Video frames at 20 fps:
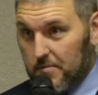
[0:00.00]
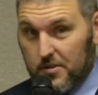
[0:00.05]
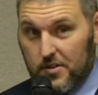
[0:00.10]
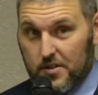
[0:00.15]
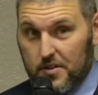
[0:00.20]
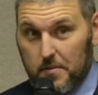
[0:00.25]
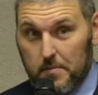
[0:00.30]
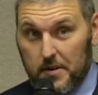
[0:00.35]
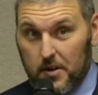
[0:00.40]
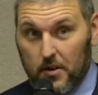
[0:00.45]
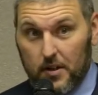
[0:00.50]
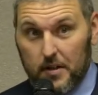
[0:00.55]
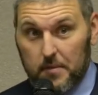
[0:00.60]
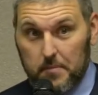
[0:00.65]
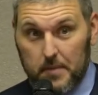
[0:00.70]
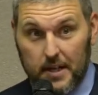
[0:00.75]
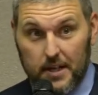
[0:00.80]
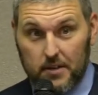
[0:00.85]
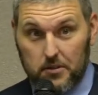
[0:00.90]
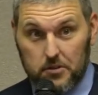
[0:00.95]
just
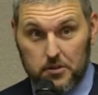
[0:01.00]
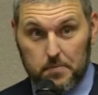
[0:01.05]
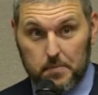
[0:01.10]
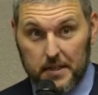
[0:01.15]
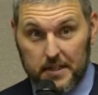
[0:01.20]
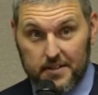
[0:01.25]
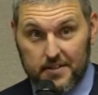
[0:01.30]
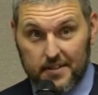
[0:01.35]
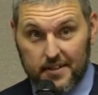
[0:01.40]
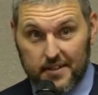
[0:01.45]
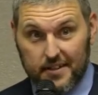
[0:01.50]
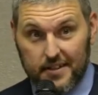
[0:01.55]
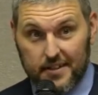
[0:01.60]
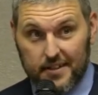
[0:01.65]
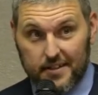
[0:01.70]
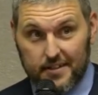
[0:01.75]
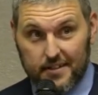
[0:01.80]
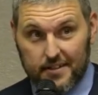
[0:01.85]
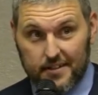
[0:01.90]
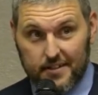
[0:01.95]
American males,
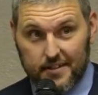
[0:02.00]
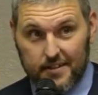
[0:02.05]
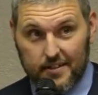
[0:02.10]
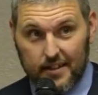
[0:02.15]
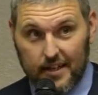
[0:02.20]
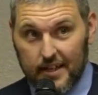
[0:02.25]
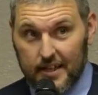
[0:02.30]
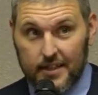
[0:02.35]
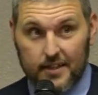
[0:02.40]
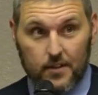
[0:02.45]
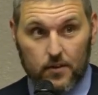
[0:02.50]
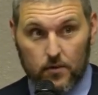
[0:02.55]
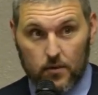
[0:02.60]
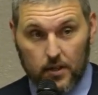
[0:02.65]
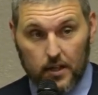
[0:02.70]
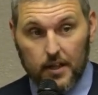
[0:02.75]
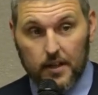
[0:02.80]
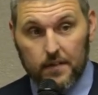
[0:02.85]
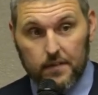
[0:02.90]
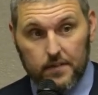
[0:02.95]
basically, any that are
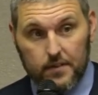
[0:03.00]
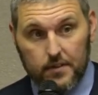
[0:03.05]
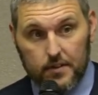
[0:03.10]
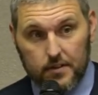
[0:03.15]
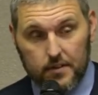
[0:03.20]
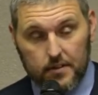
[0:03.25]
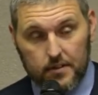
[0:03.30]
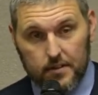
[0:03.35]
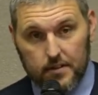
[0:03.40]
left,